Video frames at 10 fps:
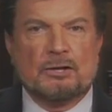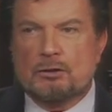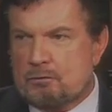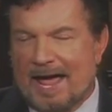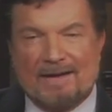
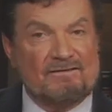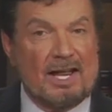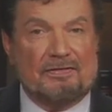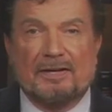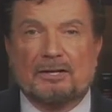You have
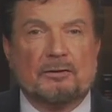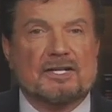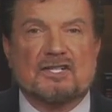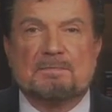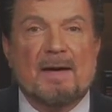nothing to
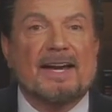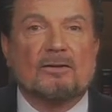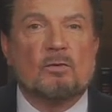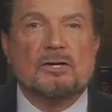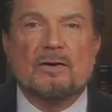
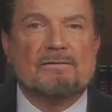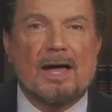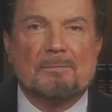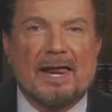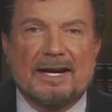expect when you have
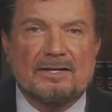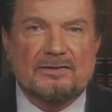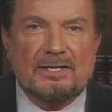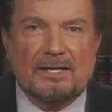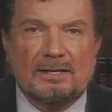not planted a
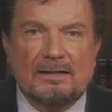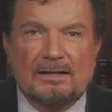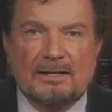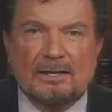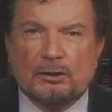seed.
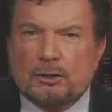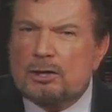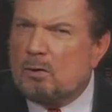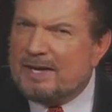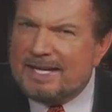Do
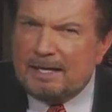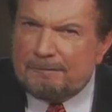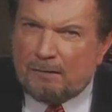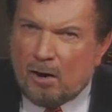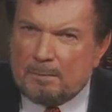you know any
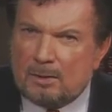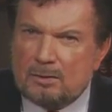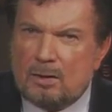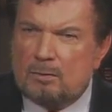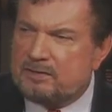farmer
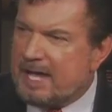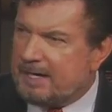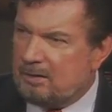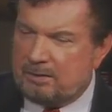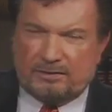who goes out
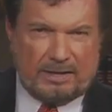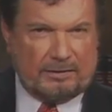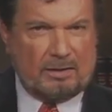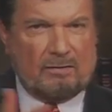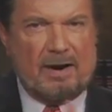and looks
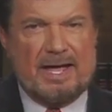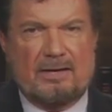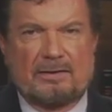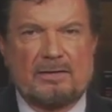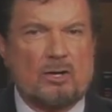at the
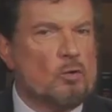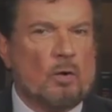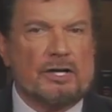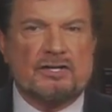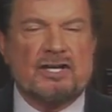ground
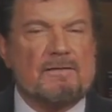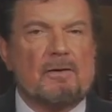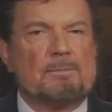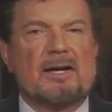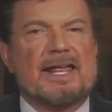where he's
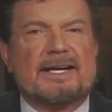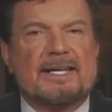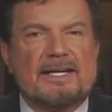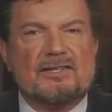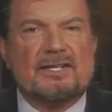never planted
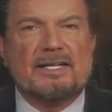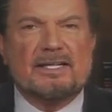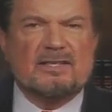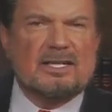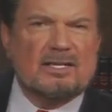any
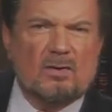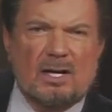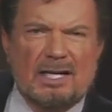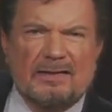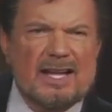seed and says,
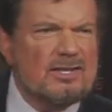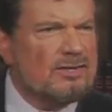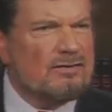Well, that's